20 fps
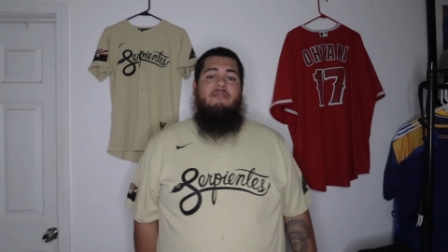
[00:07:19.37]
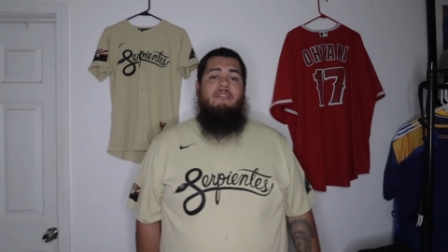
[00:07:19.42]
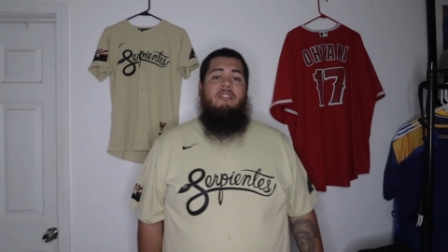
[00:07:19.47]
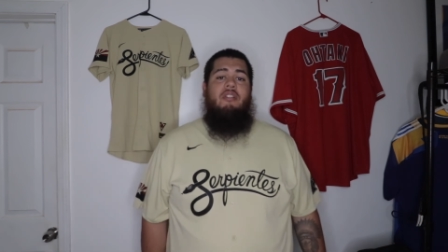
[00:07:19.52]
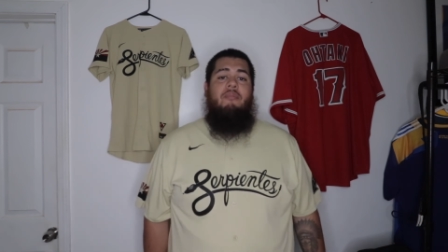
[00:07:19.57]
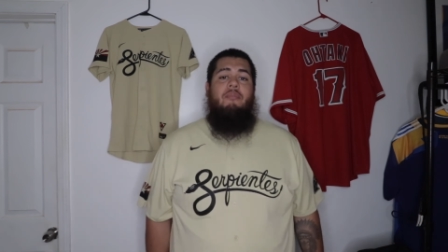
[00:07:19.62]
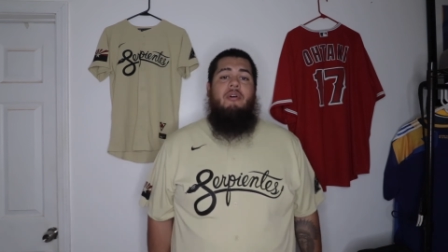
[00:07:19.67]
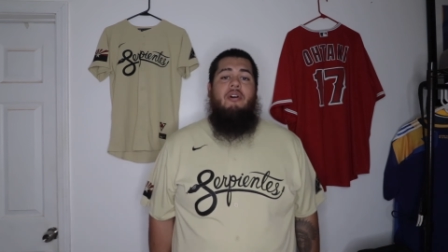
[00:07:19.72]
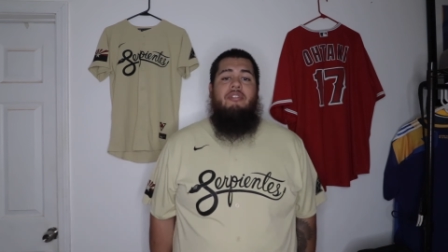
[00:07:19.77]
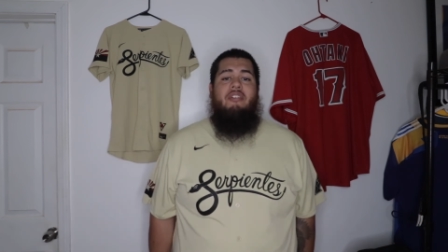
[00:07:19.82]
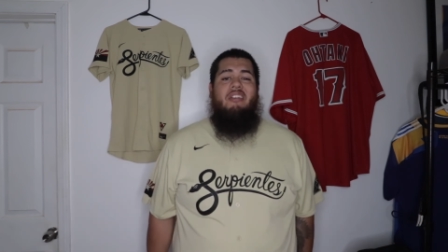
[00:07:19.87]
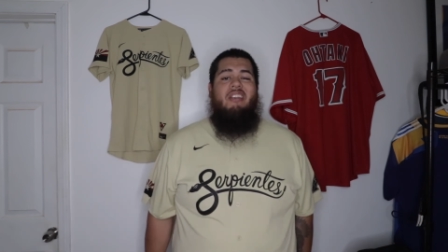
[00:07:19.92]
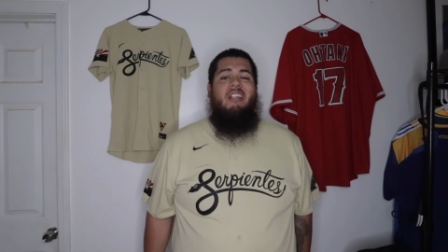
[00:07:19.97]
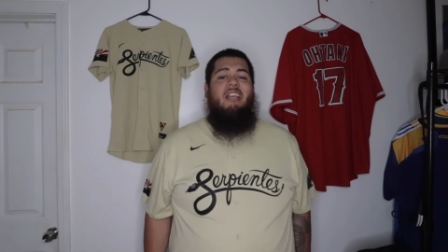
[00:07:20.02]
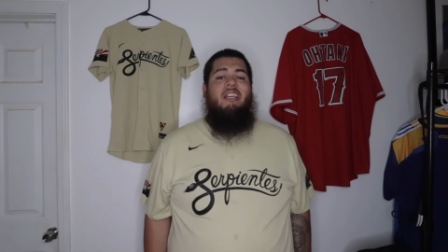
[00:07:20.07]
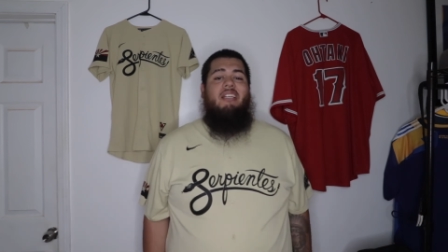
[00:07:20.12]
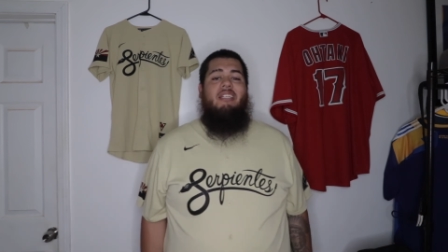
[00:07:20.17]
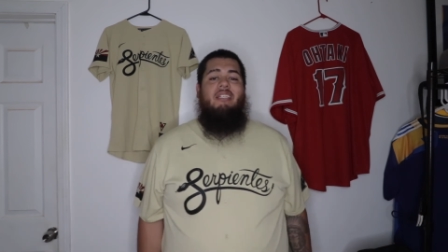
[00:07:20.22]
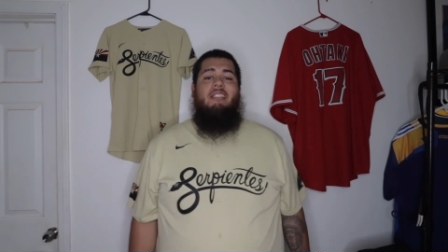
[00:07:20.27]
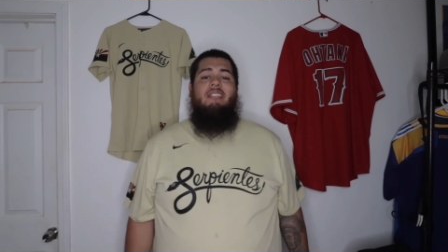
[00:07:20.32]
feel about the
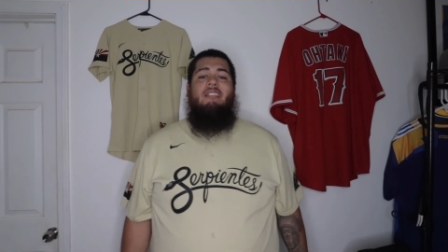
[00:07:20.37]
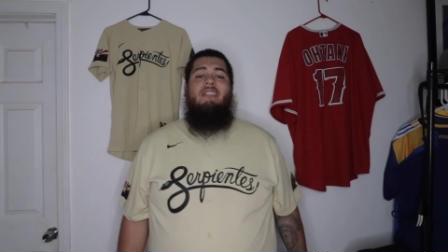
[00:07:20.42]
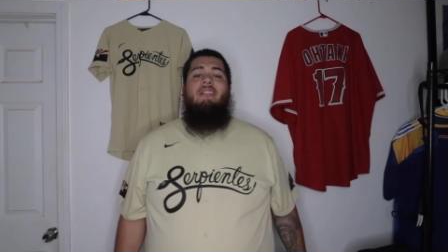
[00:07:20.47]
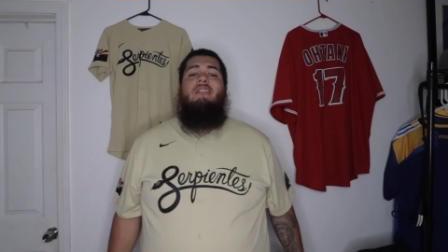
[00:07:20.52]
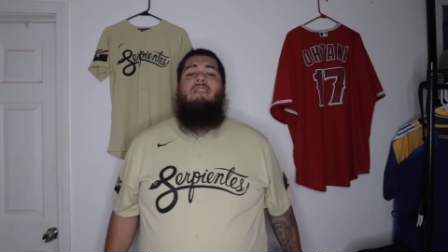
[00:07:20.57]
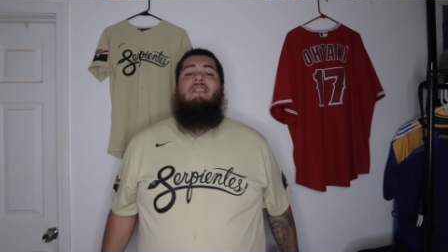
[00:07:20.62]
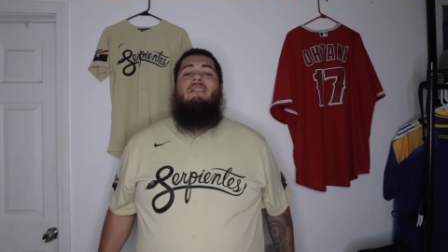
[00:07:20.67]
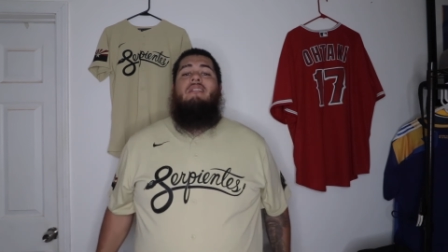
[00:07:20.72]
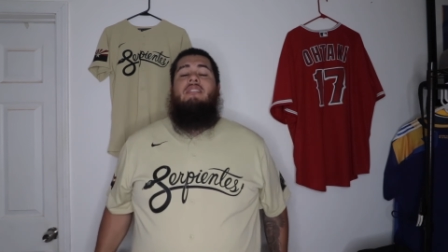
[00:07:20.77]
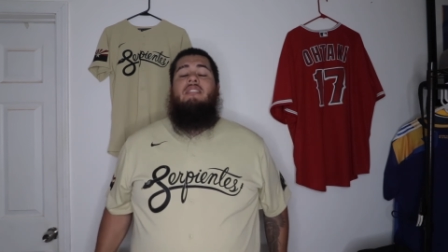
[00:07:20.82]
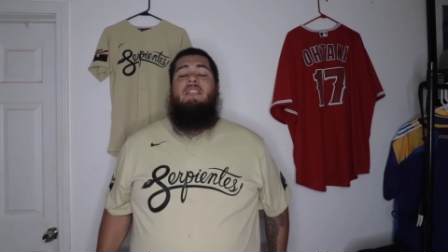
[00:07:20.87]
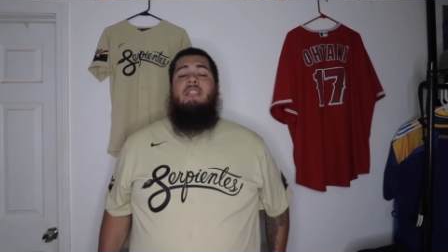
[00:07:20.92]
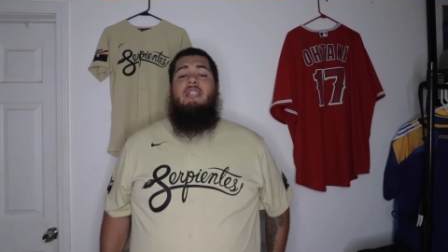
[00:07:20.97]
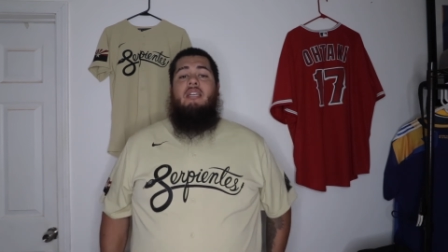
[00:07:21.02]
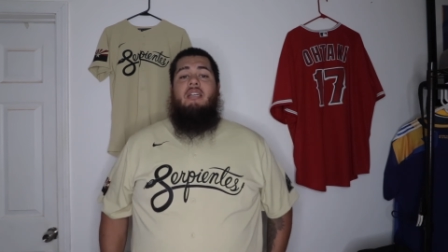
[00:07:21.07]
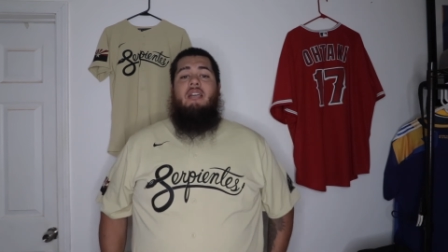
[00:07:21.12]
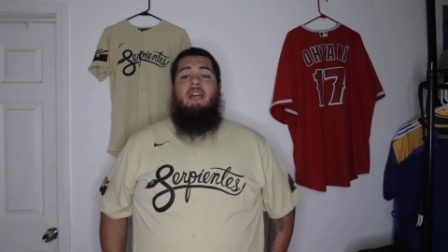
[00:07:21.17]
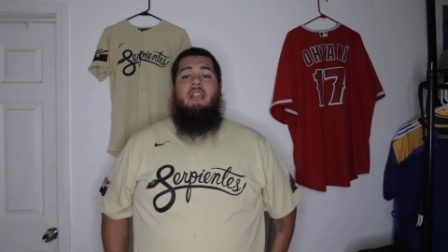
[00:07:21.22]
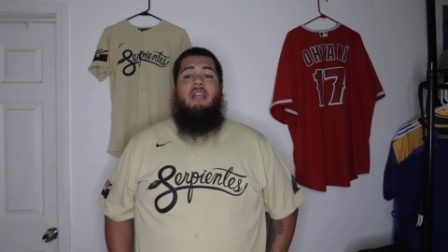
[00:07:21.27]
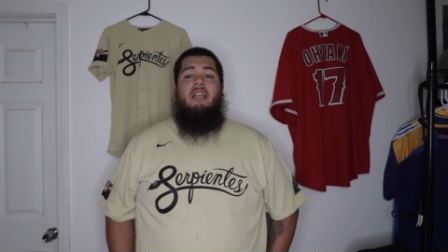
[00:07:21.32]
Nike uh, City
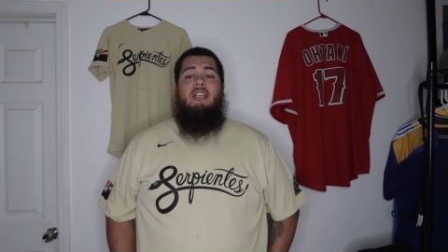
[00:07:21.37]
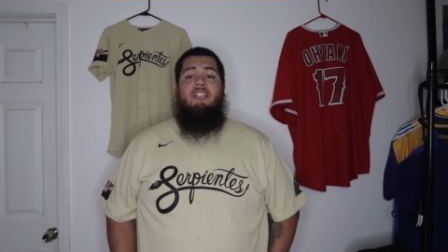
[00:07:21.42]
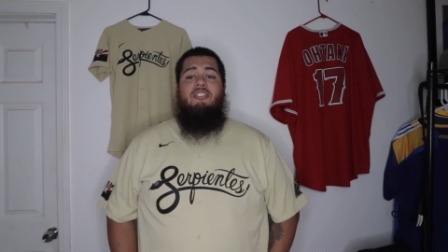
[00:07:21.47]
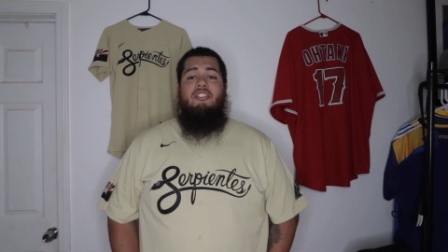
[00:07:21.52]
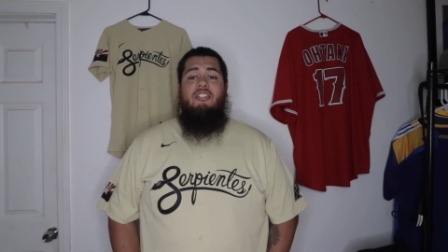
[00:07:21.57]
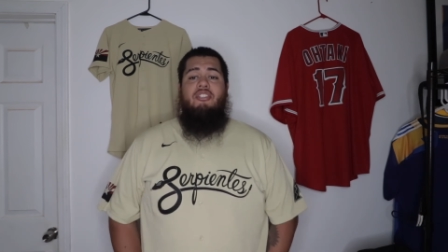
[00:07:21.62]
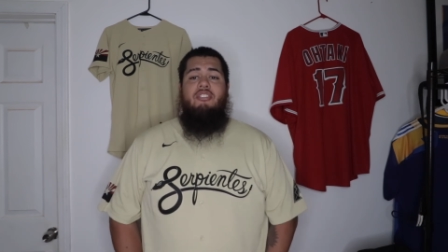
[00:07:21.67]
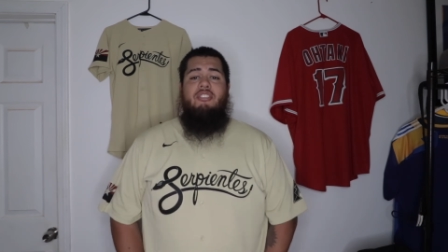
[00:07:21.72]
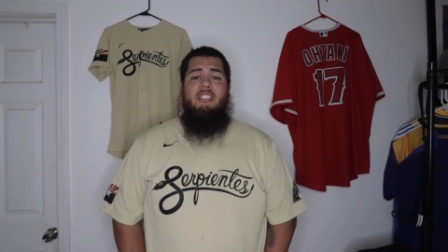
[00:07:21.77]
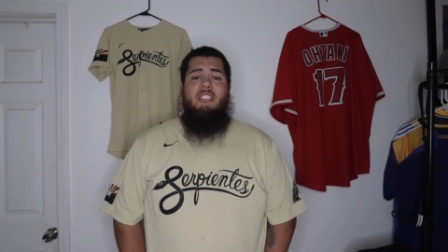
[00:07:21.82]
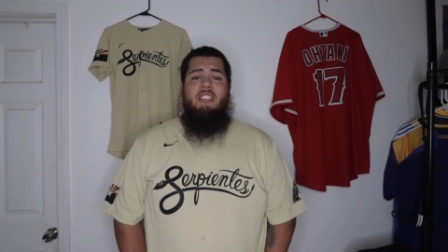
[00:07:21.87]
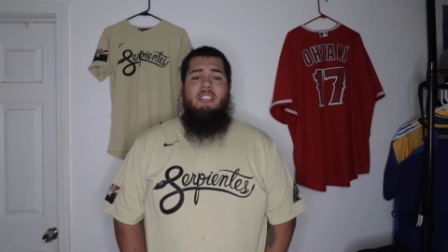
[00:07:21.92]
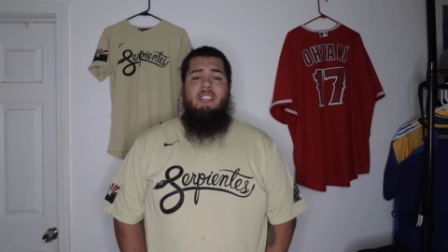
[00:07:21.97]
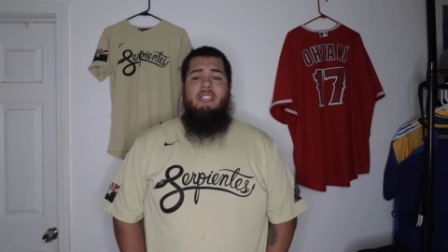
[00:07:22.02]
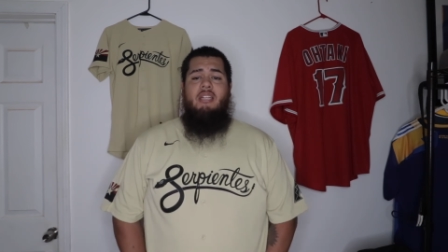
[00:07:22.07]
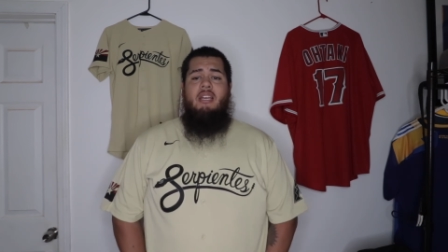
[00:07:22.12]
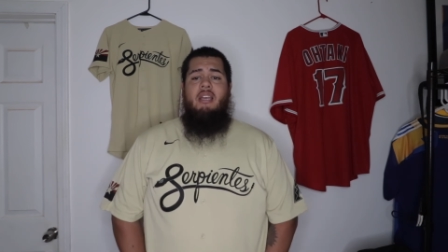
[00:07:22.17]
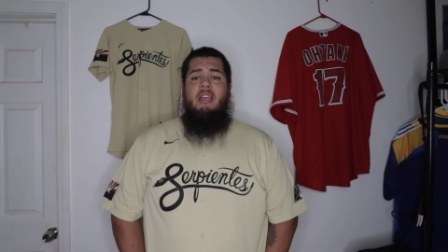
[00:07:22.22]
Connect jerseys.